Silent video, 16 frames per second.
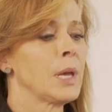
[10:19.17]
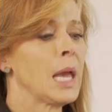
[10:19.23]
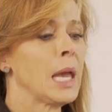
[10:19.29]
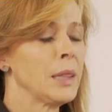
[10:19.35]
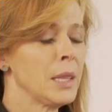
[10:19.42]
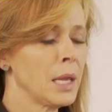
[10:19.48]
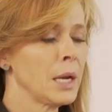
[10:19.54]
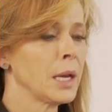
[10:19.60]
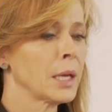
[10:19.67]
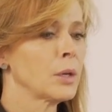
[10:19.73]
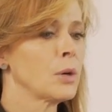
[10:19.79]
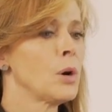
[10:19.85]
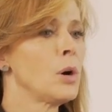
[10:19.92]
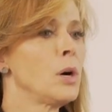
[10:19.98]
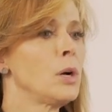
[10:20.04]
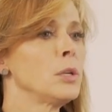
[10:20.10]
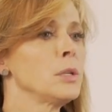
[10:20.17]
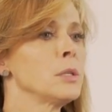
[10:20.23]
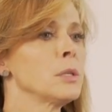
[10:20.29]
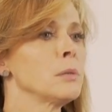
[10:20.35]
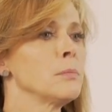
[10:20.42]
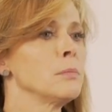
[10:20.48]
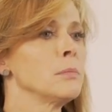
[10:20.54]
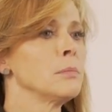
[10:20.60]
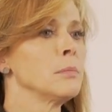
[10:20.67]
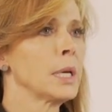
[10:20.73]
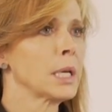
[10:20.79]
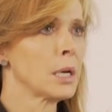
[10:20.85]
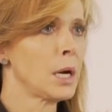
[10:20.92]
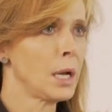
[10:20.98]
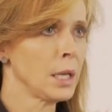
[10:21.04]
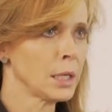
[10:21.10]
And then I called
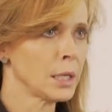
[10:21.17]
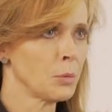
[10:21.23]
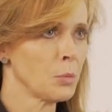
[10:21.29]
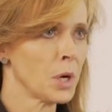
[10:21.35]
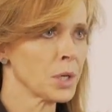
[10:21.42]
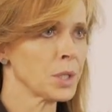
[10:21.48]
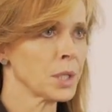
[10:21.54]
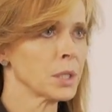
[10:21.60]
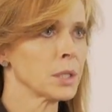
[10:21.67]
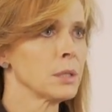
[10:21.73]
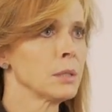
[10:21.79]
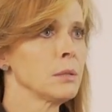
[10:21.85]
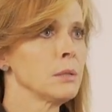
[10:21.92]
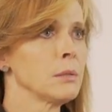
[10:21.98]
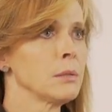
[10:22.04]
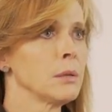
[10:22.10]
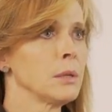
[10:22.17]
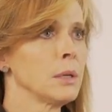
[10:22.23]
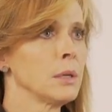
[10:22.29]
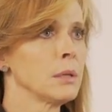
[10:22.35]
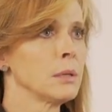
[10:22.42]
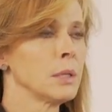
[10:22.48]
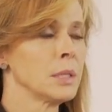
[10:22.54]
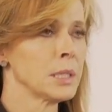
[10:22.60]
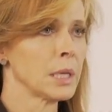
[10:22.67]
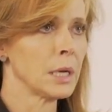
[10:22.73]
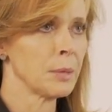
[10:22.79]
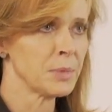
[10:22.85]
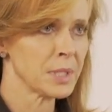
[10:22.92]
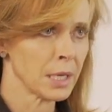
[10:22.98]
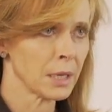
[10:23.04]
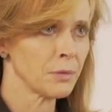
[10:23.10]
my colleague in Washington and said,
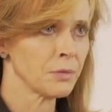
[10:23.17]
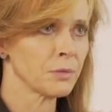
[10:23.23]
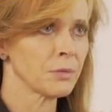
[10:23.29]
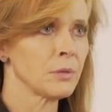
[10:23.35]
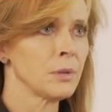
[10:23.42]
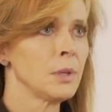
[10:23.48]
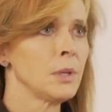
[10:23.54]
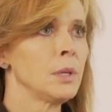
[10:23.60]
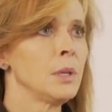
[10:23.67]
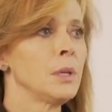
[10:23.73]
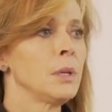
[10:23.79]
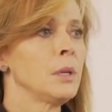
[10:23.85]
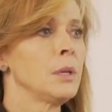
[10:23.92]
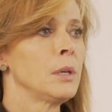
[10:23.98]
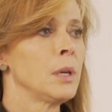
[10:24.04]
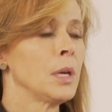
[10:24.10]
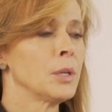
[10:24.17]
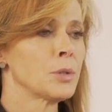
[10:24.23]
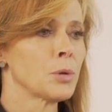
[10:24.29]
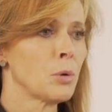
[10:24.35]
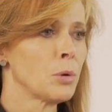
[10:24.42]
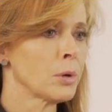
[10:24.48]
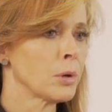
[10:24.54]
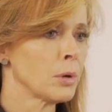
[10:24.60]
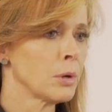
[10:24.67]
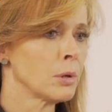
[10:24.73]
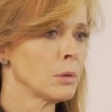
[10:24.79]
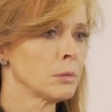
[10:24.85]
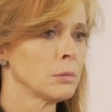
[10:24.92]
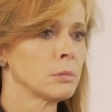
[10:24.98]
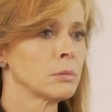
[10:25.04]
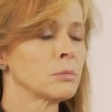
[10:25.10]
I'm safe, and told
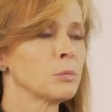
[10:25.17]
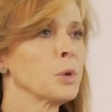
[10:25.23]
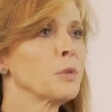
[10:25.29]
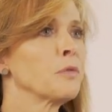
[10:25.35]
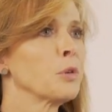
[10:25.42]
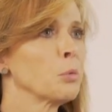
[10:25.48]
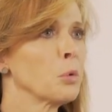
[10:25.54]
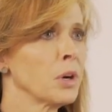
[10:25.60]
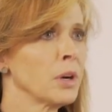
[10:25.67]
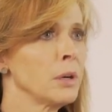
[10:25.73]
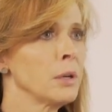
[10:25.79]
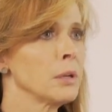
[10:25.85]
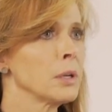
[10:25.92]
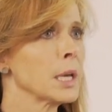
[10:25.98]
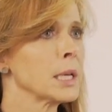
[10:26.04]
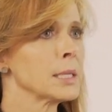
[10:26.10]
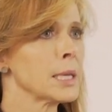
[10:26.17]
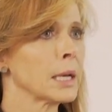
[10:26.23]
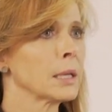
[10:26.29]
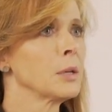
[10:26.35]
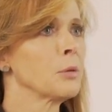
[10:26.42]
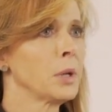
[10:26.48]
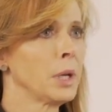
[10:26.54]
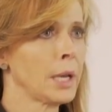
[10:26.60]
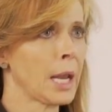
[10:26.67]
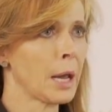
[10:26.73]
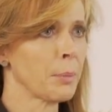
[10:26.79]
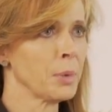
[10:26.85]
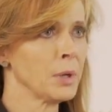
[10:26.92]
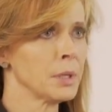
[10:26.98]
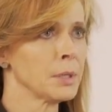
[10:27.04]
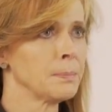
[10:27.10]
her word for word exactly what had
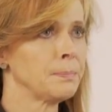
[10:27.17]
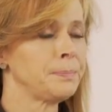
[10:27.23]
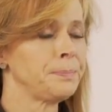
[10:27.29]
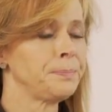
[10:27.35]
happened,